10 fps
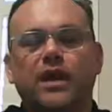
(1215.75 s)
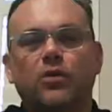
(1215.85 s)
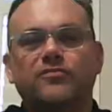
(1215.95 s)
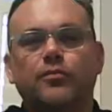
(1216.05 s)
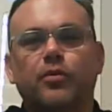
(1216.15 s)
when I
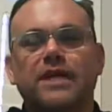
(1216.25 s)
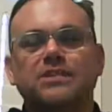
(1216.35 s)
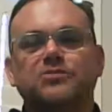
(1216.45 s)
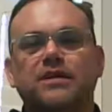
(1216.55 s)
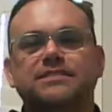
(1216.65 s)
worked for
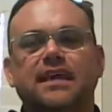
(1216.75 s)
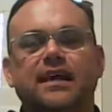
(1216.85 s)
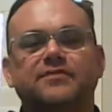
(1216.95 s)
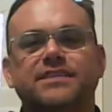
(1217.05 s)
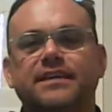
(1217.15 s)
Brian Tracy,
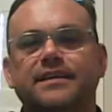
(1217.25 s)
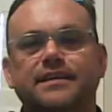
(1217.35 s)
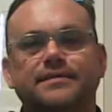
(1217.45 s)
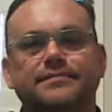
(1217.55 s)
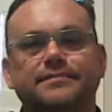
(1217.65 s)
I've seen
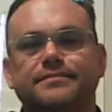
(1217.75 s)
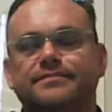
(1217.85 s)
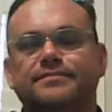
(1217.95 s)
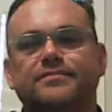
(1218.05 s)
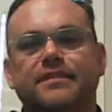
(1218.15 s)

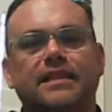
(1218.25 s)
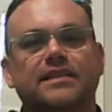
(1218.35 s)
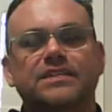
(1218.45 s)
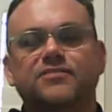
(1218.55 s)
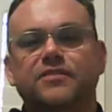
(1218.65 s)
him
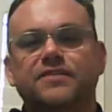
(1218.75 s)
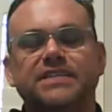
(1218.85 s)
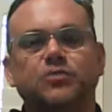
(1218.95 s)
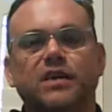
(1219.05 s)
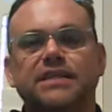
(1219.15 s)
at least
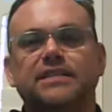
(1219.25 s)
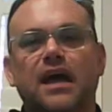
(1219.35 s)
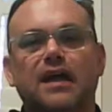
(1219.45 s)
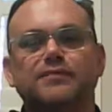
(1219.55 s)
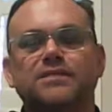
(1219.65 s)
15, 20
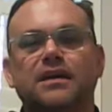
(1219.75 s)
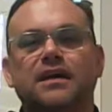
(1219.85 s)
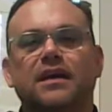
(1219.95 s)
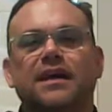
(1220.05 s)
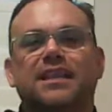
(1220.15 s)
times.
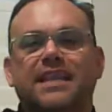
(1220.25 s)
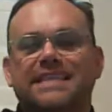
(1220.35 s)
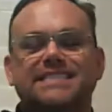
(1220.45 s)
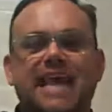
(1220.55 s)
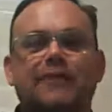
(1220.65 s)

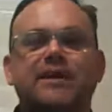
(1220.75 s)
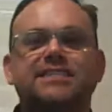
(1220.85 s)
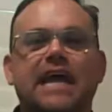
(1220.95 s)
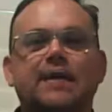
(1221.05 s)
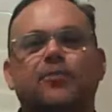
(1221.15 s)
This same
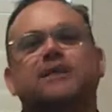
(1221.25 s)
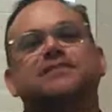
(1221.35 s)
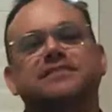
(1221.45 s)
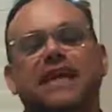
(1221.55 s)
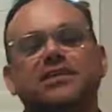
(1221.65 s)
exact
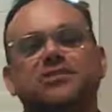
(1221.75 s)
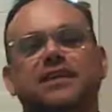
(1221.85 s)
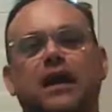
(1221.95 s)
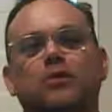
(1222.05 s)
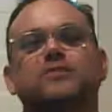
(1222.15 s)

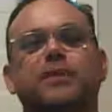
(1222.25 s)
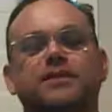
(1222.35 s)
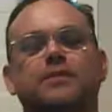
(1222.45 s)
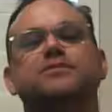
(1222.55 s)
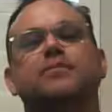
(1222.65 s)
presentation, and I always
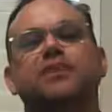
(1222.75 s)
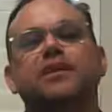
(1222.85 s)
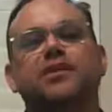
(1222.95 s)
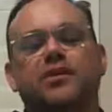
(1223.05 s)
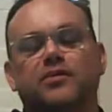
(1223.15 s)
picked up
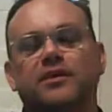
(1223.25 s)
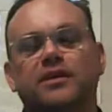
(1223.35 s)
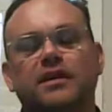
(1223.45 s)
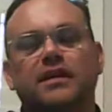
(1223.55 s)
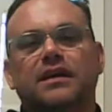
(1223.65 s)
something new.
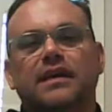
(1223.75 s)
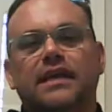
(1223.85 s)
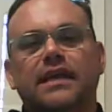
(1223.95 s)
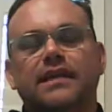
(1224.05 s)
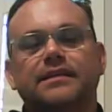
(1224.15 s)

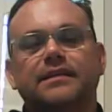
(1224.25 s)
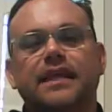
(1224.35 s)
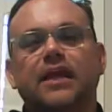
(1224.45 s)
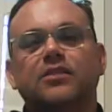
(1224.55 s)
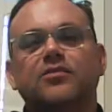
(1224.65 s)
And
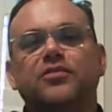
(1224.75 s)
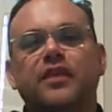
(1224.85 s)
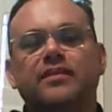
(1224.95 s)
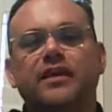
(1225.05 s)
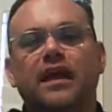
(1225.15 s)
the other
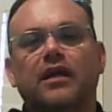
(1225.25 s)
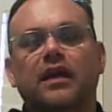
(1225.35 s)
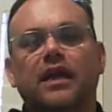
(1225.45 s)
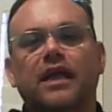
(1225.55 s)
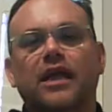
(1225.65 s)
thing that I,
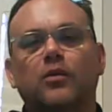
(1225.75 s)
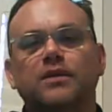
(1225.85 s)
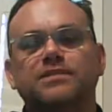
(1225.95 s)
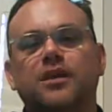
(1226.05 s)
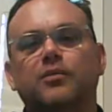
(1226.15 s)
I
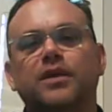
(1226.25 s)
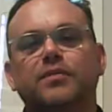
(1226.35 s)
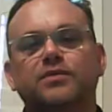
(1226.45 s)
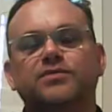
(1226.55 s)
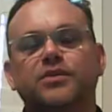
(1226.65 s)
always tell
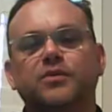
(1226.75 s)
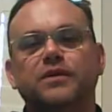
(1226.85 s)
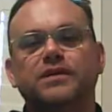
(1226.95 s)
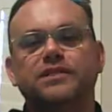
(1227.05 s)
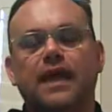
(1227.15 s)
people
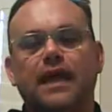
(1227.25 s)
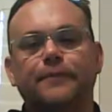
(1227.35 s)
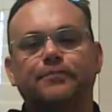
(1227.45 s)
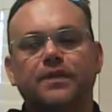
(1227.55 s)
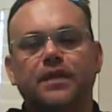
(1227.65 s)
too is
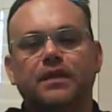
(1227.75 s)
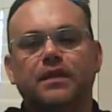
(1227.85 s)
that